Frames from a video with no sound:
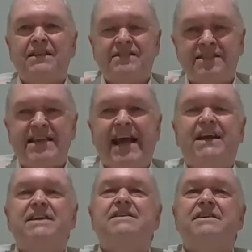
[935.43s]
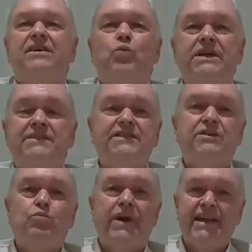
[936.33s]
The second
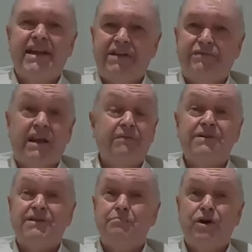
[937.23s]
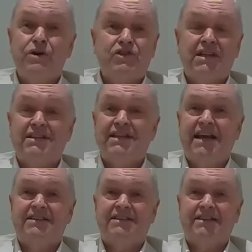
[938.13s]
wisdom we need for life is emotional
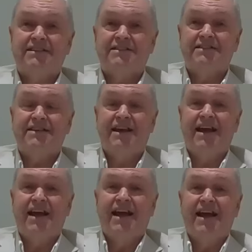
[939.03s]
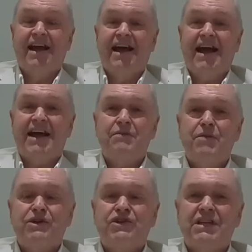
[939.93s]
intelligence. And
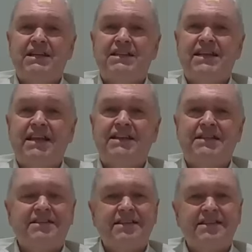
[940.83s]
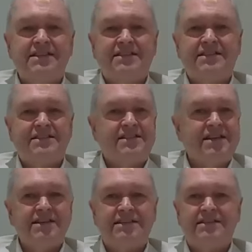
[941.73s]
emotional intelligence is
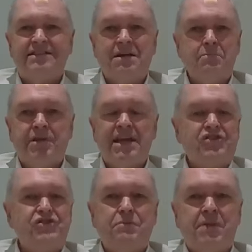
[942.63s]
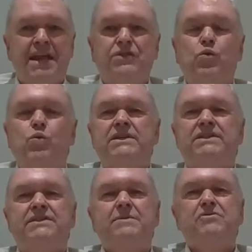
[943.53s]
just simply to me the
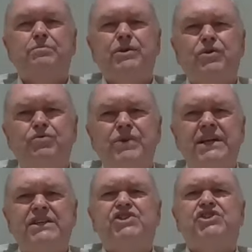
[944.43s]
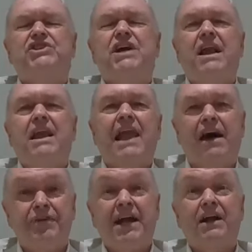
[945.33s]
wisdom to build rich,
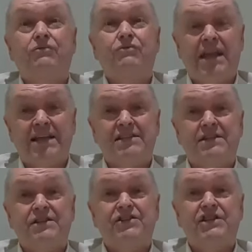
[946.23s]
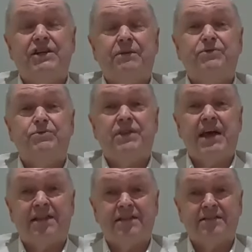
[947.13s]
loving relationships
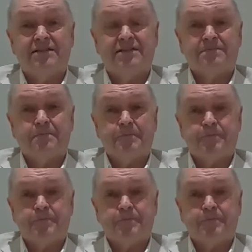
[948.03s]
with others.